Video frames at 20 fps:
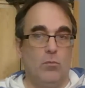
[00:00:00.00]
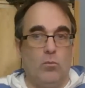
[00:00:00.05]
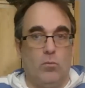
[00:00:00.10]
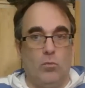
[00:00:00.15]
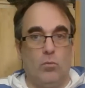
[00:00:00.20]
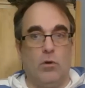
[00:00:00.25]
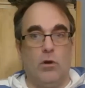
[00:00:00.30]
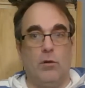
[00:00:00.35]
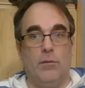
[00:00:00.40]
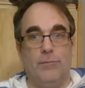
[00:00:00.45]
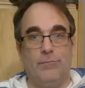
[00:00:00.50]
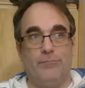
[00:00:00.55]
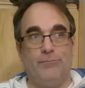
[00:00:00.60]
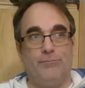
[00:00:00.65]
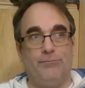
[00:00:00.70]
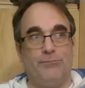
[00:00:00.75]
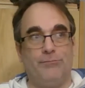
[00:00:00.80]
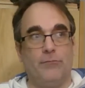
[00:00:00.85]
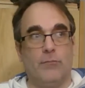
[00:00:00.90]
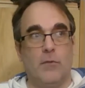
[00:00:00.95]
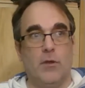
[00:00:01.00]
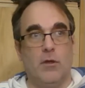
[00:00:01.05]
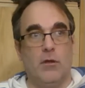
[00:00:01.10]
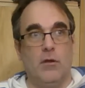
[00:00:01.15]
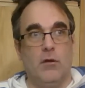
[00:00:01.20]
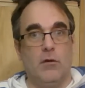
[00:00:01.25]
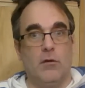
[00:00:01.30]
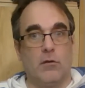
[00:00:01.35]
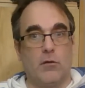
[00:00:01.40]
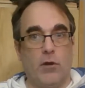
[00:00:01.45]
Well,
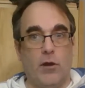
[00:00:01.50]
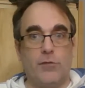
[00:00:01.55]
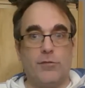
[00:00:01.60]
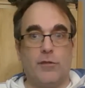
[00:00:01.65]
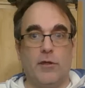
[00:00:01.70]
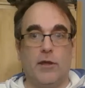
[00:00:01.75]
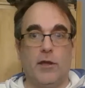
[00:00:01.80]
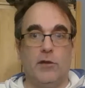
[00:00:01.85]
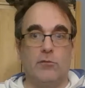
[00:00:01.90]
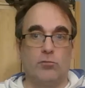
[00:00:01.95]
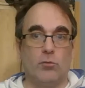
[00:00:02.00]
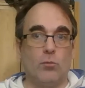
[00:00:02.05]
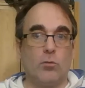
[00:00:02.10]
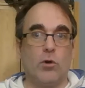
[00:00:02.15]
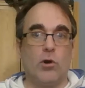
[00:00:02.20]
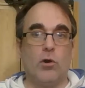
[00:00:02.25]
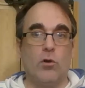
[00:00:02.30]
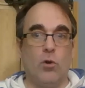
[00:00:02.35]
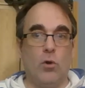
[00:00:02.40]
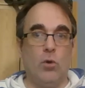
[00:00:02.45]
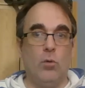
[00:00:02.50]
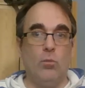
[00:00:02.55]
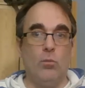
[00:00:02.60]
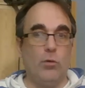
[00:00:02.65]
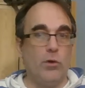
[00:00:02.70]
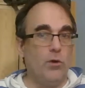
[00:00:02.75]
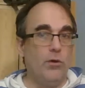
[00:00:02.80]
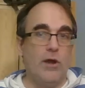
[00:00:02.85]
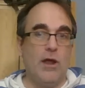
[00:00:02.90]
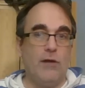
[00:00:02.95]
Great thing is when we're at home, we
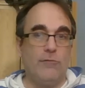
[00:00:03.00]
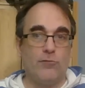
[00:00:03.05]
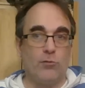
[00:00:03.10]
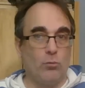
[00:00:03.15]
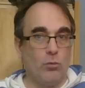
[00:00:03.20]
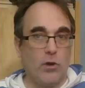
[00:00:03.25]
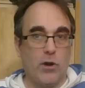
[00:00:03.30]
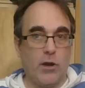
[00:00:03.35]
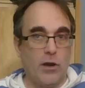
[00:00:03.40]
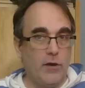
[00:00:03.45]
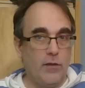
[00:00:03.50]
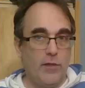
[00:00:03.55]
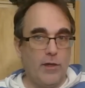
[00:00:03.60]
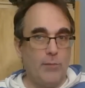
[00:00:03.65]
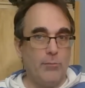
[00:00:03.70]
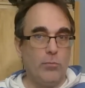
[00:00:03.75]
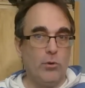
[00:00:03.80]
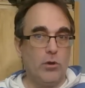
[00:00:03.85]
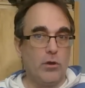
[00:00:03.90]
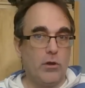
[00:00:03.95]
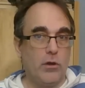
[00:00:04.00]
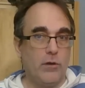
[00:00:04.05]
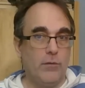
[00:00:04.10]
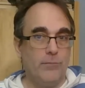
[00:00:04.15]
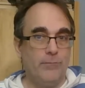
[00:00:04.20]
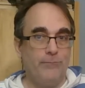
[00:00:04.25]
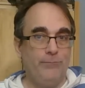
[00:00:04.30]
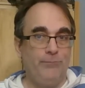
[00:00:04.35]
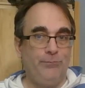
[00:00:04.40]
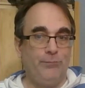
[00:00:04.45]
don't have to work out of that book.
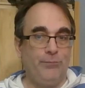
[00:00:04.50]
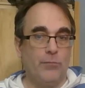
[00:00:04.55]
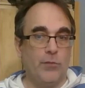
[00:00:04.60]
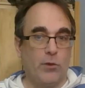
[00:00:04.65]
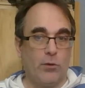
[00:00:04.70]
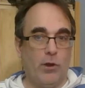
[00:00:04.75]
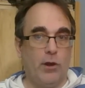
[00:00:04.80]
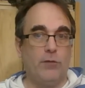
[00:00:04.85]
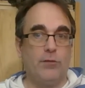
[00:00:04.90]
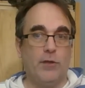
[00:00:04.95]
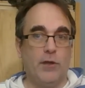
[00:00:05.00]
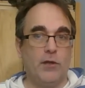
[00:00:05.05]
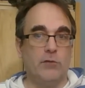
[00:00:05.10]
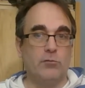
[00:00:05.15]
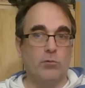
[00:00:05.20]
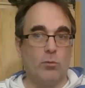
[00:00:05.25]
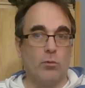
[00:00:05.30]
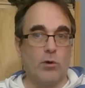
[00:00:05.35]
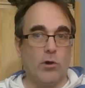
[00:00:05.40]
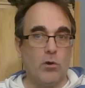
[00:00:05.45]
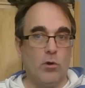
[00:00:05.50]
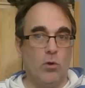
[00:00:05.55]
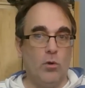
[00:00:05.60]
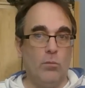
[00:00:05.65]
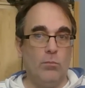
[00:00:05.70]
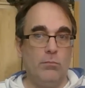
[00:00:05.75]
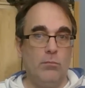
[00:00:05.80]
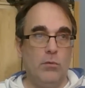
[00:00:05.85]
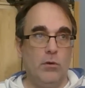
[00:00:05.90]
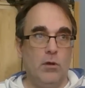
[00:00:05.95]
The great thing is when we're at
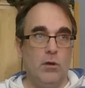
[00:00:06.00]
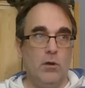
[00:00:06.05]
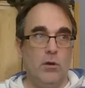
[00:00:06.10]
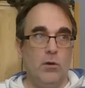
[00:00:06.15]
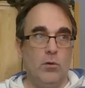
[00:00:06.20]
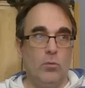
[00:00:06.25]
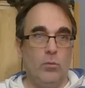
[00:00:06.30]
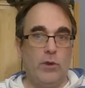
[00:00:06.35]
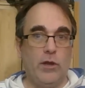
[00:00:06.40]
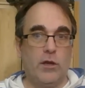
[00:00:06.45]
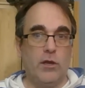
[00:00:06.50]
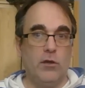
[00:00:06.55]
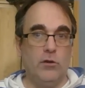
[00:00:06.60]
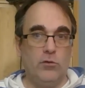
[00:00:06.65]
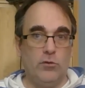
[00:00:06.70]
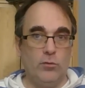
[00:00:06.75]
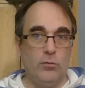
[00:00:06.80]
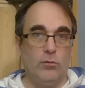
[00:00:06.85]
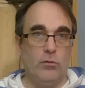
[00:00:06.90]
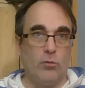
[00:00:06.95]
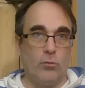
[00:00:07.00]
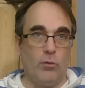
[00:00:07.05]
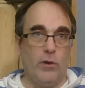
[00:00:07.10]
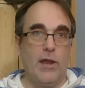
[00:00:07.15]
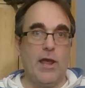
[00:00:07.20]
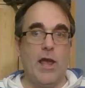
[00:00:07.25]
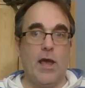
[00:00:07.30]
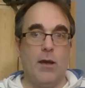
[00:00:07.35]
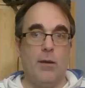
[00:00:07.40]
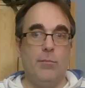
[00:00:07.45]
home, we can do the
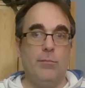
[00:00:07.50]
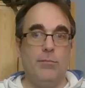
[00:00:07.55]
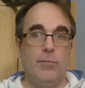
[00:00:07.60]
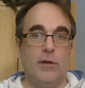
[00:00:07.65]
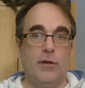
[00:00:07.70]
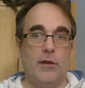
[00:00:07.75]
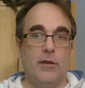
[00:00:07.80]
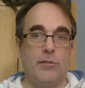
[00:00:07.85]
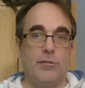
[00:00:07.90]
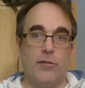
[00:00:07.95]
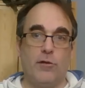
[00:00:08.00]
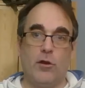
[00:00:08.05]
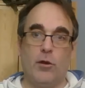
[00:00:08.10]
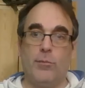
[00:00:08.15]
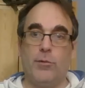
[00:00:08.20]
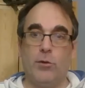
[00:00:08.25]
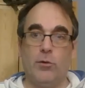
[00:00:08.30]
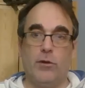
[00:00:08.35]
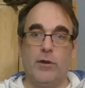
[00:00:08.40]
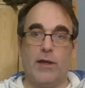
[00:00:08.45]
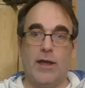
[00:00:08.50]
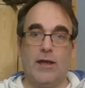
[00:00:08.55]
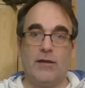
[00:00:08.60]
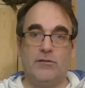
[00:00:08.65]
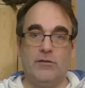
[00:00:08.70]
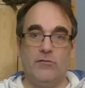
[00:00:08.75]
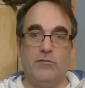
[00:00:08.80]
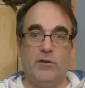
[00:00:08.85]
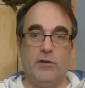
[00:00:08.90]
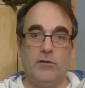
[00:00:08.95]
rehab and therapeutic
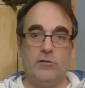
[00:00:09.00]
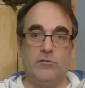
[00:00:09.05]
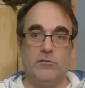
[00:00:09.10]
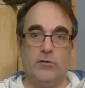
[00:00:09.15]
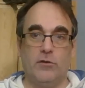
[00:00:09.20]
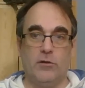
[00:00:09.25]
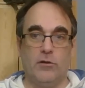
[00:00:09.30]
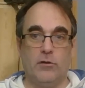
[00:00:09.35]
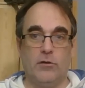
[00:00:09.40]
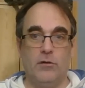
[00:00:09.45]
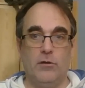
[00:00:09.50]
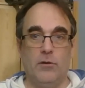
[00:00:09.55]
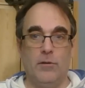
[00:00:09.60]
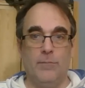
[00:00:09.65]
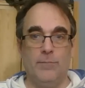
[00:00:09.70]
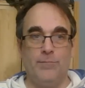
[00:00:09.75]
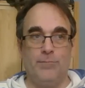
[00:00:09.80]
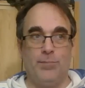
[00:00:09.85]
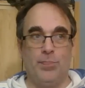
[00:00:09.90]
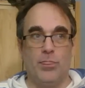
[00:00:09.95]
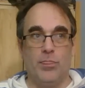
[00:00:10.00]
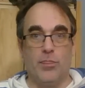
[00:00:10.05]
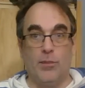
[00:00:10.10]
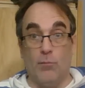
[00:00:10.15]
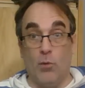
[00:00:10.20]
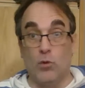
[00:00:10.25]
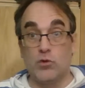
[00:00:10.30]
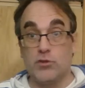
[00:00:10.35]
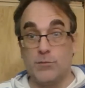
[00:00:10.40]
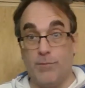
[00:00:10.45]
activities that are the
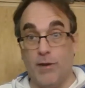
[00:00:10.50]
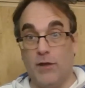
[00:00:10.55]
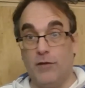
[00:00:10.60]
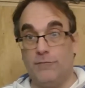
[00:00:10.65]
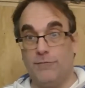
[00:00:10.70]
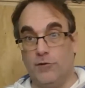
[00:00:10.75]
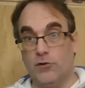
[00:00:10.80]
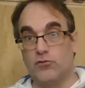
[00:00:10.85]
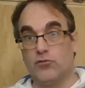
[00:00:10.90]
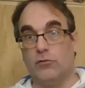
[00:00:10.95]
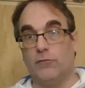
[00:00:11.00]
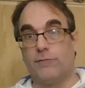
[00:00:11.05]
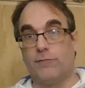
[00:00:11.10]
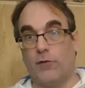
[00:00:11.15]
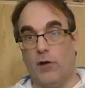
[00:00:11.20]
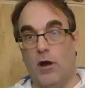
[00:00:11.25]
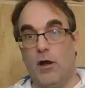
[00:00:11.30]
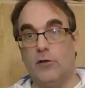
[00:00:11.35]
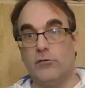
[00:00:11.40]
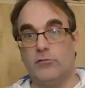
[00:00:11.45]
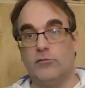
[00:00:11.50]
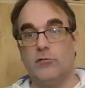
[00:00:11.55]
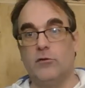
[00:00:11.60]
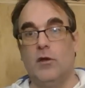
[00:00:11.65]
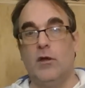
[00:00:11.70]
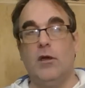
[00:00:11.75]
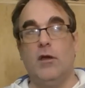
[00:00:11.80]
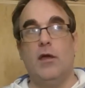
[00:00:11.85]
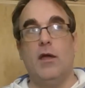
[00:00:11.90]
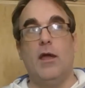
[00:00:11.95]
most beneficial for us.
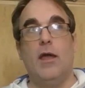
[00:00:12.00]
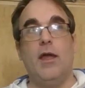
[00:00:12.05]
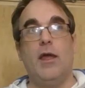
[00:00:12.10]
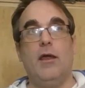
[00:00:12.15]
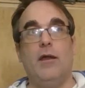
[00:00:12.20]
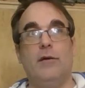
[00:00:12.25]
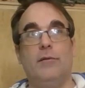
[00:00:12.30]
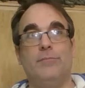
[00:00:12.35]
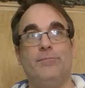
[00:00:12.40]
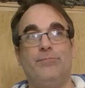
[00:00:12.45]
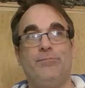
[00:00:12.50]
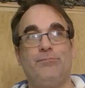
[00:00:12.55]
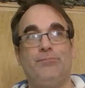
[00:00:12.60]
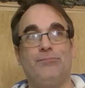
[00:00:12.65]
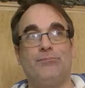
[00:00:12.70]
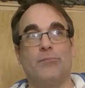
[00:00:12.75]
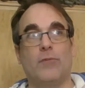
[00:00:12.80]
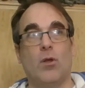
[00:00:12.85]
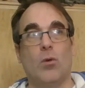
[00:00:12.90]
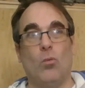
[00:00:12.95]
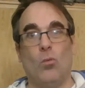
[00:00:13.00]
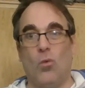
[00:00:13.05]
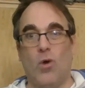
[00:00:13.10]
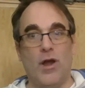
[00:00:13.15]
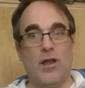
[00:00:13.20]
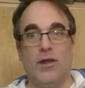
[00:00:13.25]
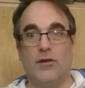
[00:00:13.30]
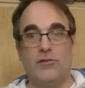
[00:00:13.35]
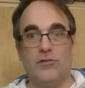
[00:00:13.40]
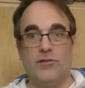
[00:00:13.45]
And why
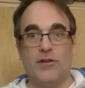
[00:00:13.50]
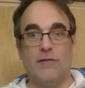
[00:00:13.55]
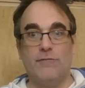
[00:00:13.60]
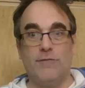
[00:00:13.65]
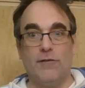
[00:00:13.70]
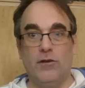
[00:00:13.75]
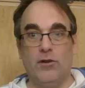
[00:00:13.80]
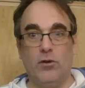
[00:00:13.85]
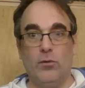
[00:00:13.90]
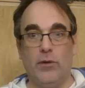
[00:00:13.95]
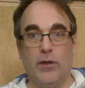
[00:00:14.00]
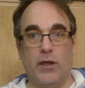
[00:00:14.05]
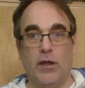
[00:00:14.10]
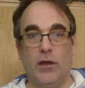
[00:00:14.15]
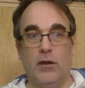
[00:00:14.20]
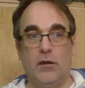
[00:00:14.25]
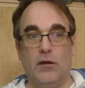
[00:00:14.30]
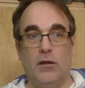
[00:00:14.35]
not just have fun doing it?